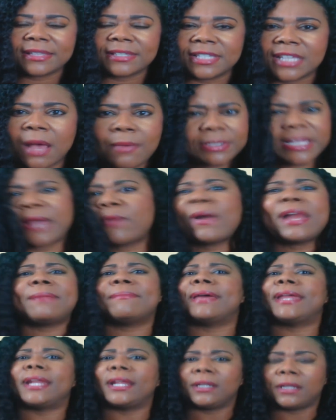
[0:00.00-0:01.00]
And so I was like, wait a
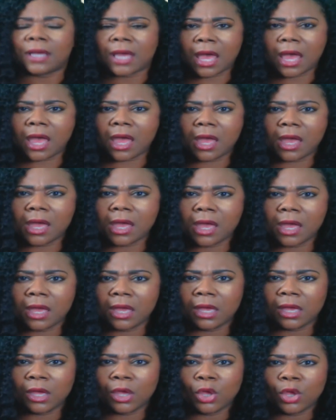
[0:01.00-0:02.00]
minute, huh?
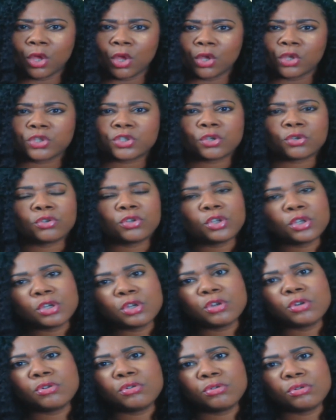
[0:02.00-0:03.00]
So
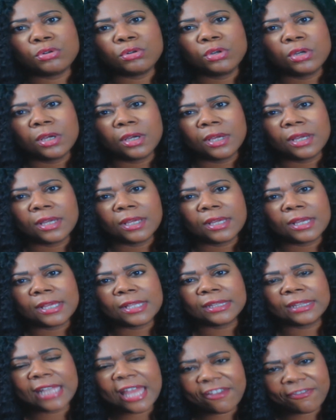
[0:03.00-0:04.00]
you
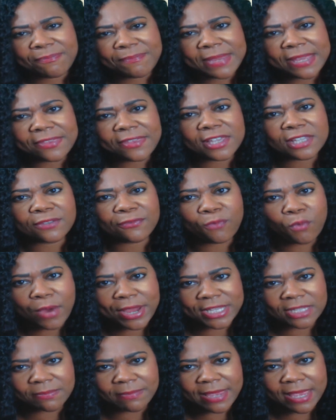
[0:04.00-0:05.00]
left me this
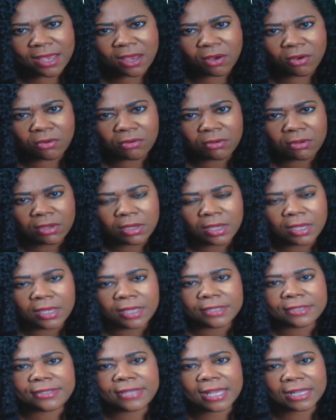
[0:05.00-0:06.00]
voicemail
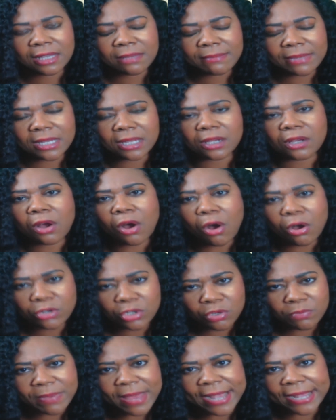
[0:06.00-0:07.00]
telling me to call
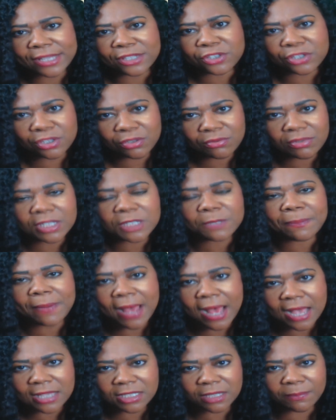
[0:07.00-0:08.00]
you back as soon as
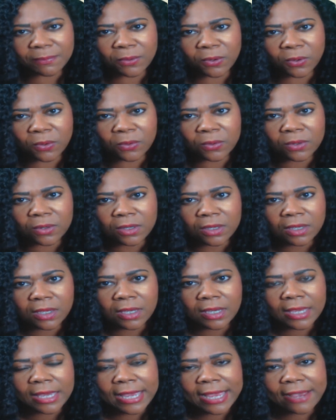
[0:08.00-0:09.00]
possible
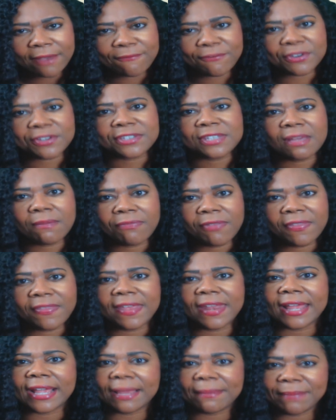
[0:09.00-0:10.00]
for something
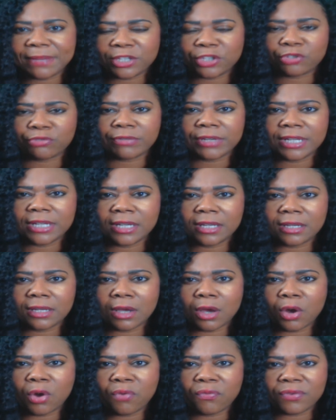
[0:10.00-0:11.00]
that can be treated
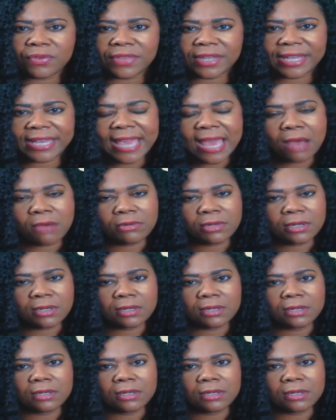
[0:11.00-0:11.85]
over the counter?